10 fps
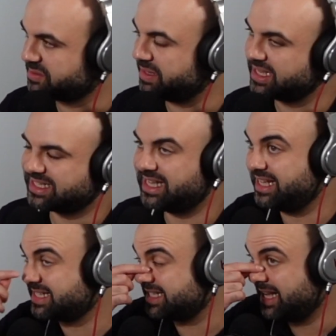Because
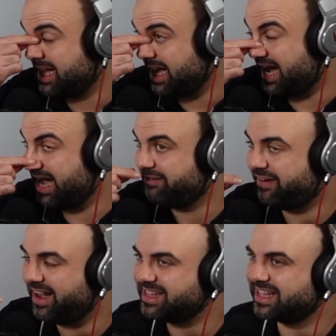I
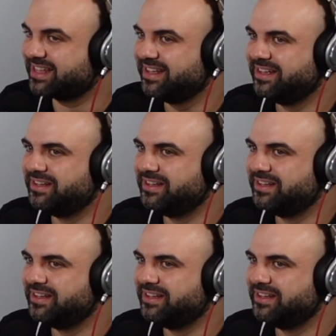find it